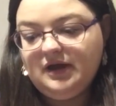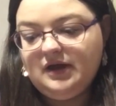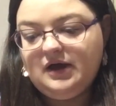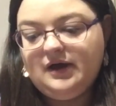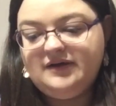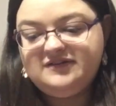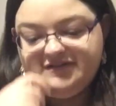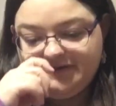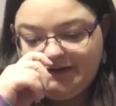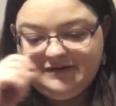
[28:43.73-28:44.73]
I
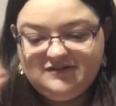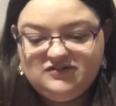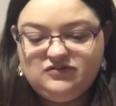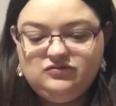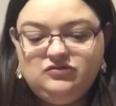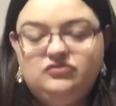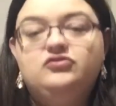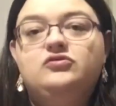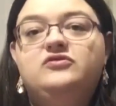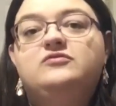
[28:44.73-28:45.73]
decided to
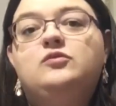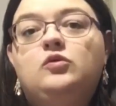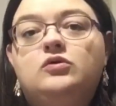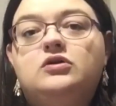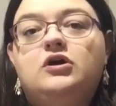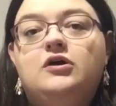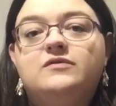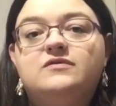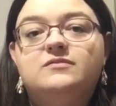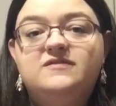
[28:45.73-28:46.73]
do some order of
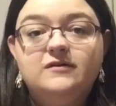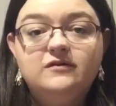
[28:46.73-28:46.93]
some silk.